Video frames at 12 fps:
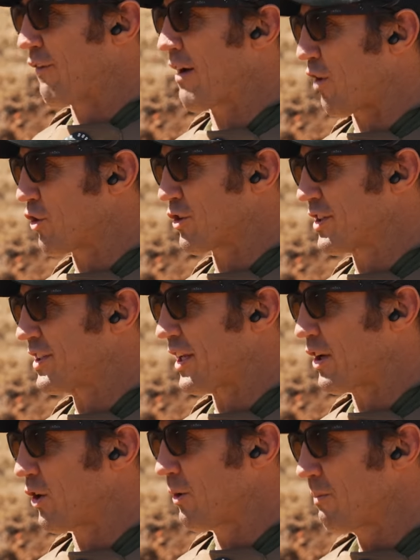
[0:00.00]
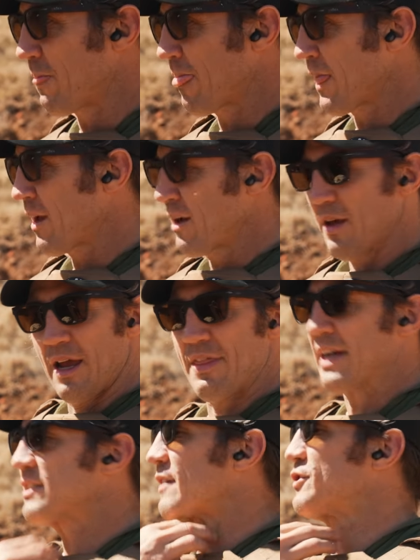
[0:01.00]
oh, steel. Like the steel, yeah. And
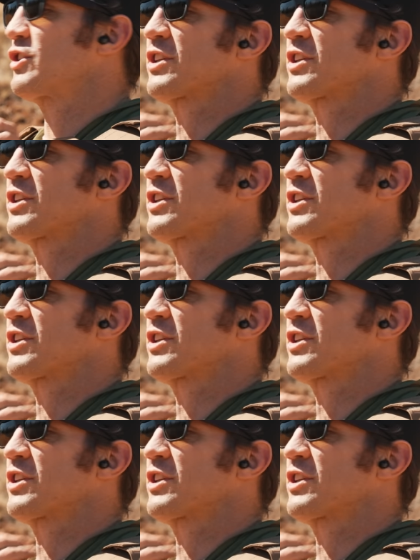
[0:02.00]
that stuff's just